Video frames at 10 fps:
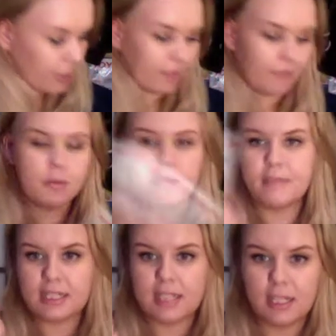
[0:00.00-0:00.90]
thing from the
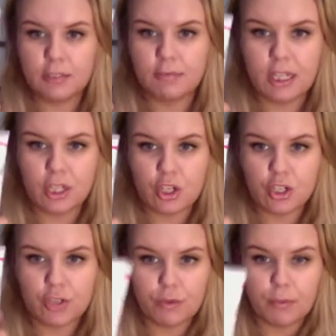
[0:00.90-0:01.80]
Vitalic
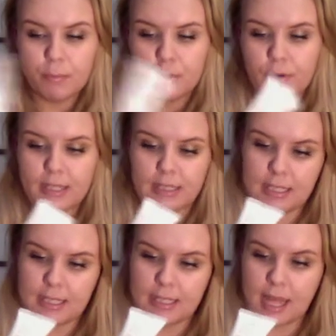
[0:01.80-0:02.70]
range from Murad
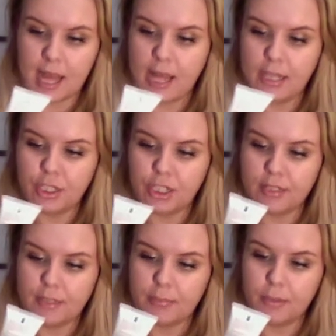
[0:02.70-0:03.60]
is their
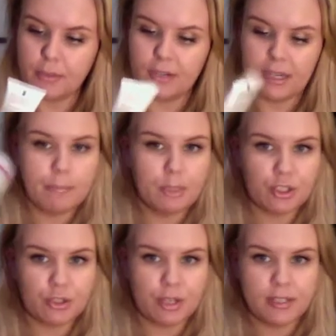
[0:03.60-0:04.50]
Energizing Pomegranate
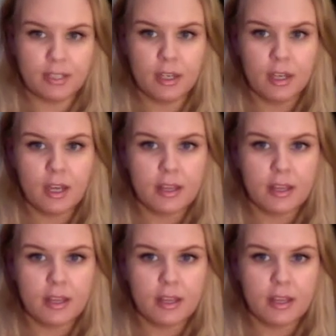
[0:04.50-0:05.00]
Moisturiser.